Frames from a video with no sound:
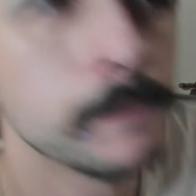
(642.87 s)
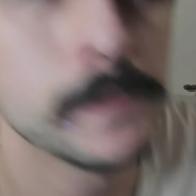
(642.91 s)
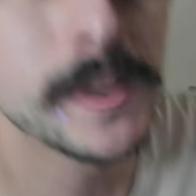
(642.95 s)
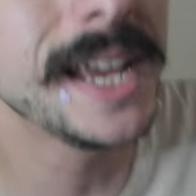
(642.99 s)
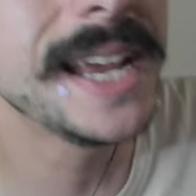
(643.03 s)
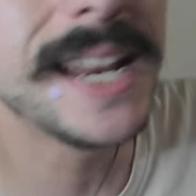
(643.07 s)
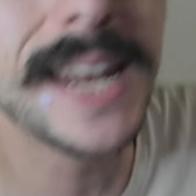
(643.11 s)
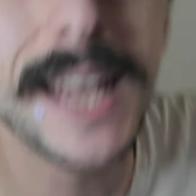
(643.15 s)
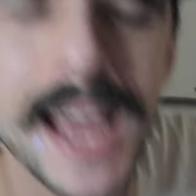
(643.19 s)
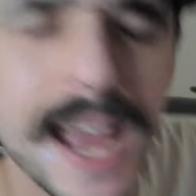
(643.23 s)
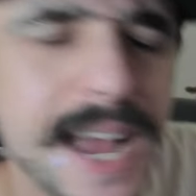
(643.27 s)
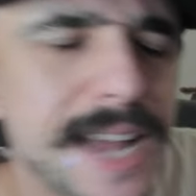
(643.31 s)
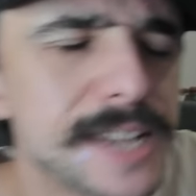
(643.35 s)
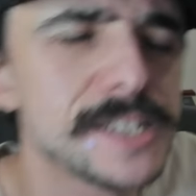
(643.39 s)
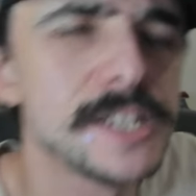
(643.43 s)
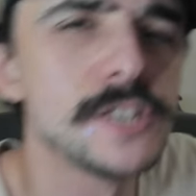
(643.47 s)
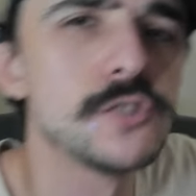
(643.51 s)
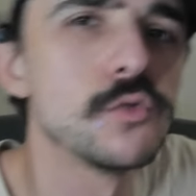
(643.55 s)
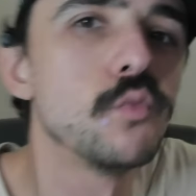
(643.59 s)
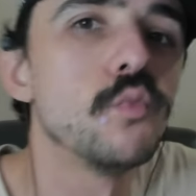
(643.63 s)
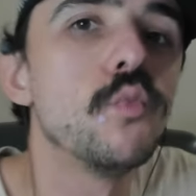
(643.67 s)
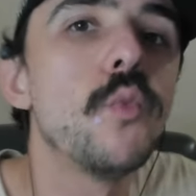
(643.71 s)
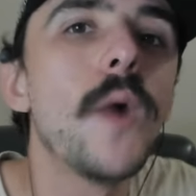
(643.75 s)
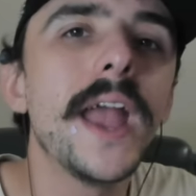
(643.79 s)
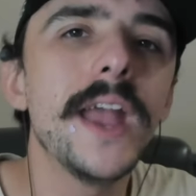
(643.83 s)
Eating ass is
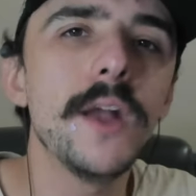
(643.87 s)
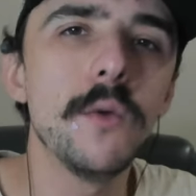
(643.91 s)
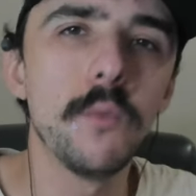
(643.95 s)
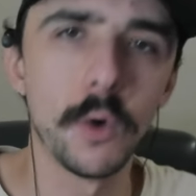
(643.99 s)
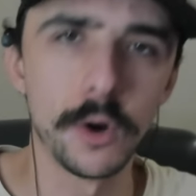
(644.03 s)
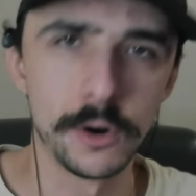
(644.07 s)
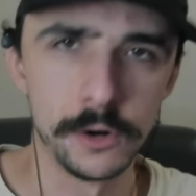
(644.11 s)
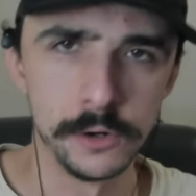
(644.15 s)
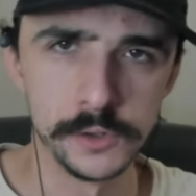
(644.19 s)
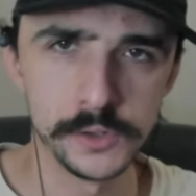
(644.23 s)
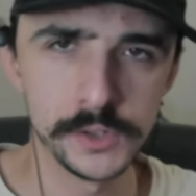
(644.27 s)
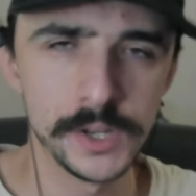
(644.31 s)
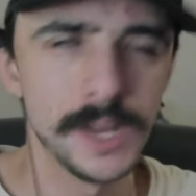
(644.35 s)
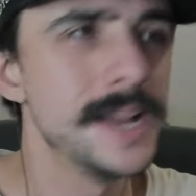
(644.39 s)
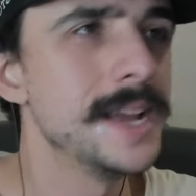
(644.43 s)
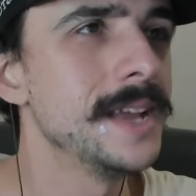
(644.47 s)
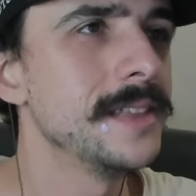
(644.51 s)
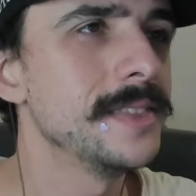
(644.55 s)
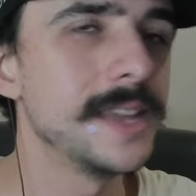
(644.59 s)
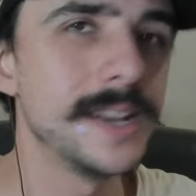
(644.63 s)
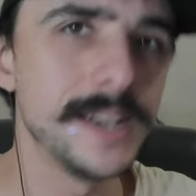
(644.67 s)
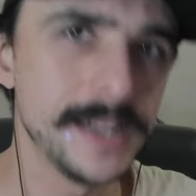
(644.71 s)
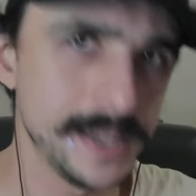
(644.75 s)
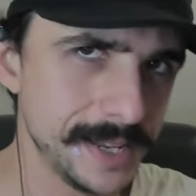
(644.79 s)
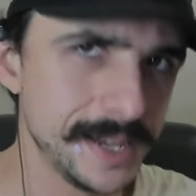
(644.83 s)
way worse
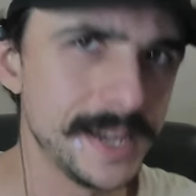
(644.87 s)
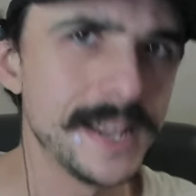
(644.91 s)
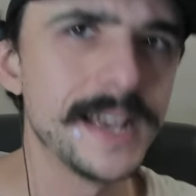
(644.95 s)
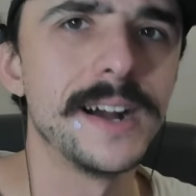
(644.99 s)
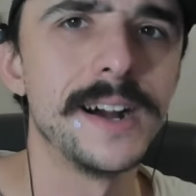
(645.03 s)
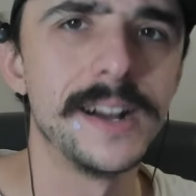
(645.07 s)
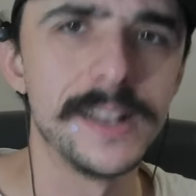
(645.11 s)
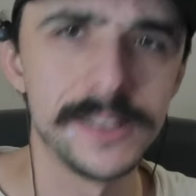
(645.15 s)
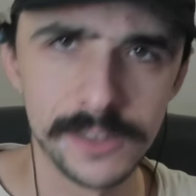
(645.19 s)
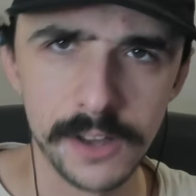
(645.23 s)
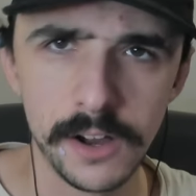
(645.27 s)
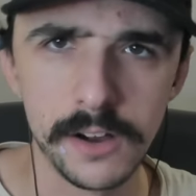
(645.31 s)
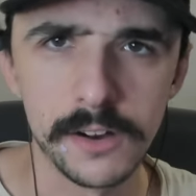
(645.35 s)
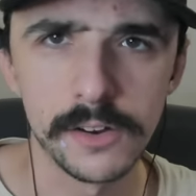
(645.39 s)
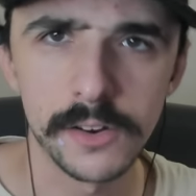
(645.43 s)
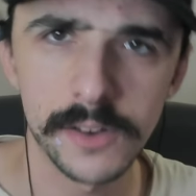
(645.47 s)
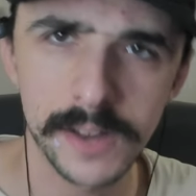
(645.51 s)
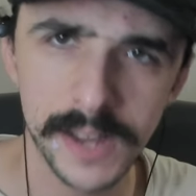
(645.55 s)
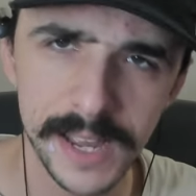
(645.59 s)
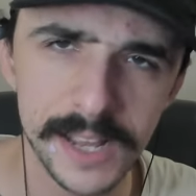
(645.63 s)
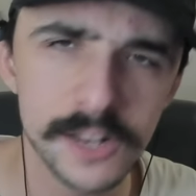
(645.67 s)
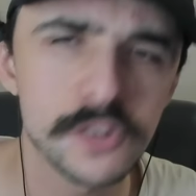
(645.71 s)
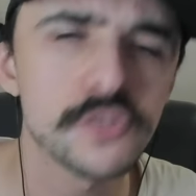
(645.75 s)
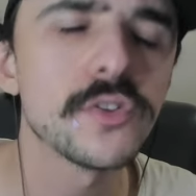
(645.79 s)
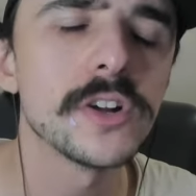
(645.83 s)
than eating a hot dog,
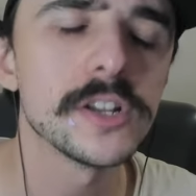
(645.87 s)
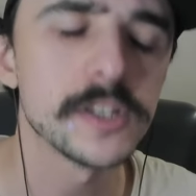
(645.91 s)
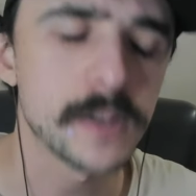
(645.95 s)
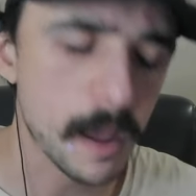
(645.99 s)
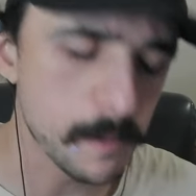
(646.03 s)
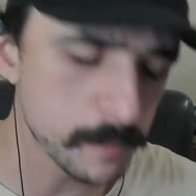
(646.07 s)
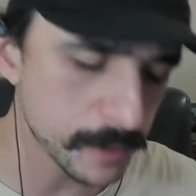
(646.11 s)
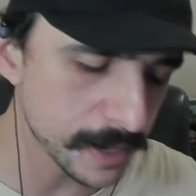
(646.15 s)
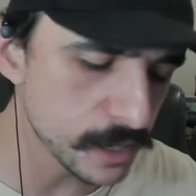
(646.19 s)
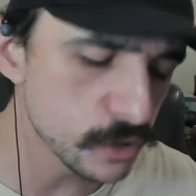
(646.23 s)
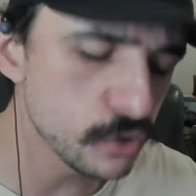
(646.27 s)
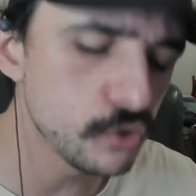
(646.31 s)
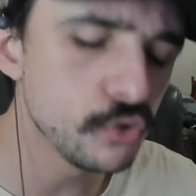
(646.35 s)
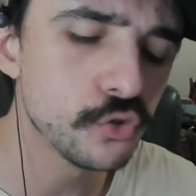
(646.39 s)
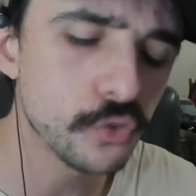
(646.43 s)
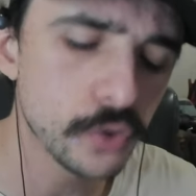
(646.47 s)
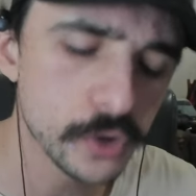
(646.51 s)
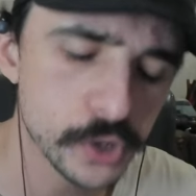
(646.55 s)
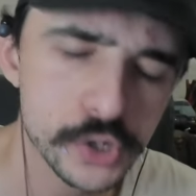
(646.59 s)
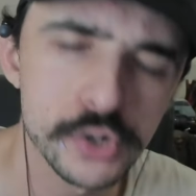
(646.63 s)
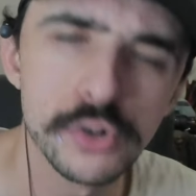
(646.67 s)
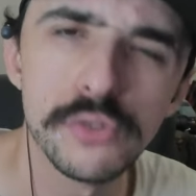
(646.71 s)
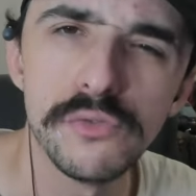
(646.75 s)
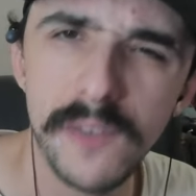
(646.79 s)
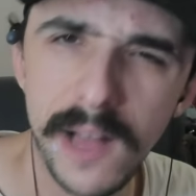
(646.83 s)
okay? Trust, I'm getting
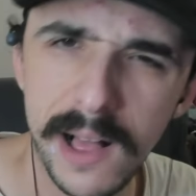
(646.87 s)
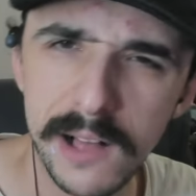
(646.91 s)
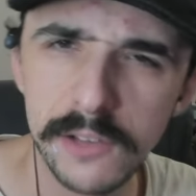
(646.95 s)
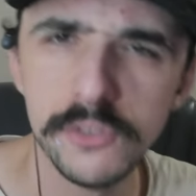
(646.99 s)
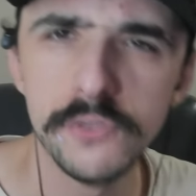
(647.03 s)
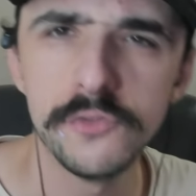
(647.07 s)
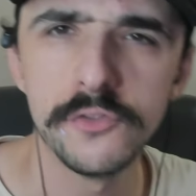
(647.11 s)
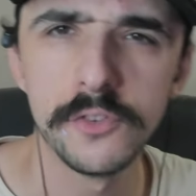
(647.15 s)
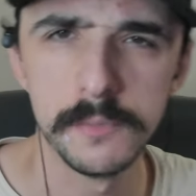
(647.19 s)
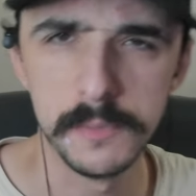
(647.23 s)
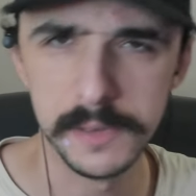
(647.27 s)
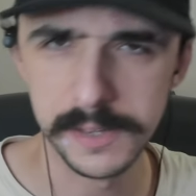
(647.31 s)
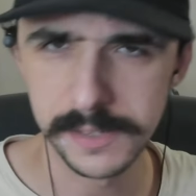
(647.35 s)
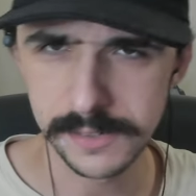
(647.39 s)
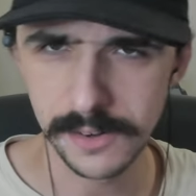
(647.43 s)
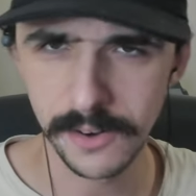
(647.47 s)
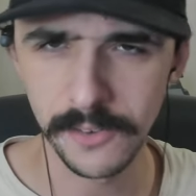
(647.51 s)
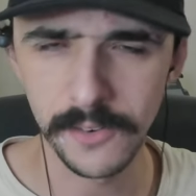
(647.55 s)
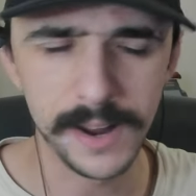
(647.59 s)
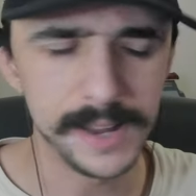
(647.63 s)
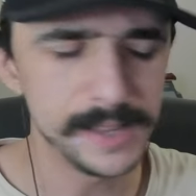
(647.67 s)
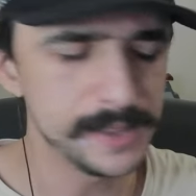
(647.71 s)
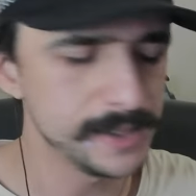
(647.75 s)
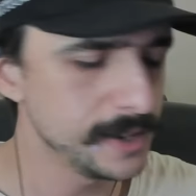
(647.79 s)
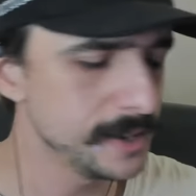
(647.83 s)
nutritional value from this, all
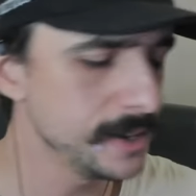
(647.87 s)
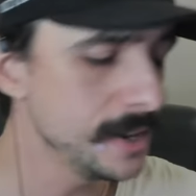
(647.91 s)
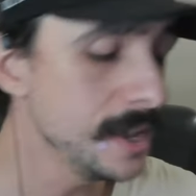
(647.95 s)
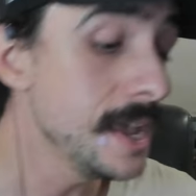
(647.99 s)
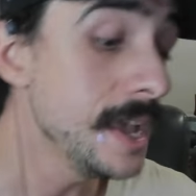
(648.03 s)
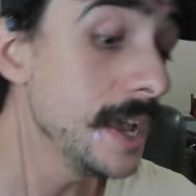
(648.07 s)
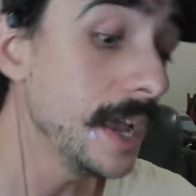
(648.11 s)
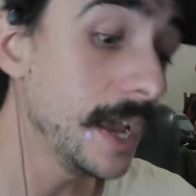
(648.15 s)
right, dude?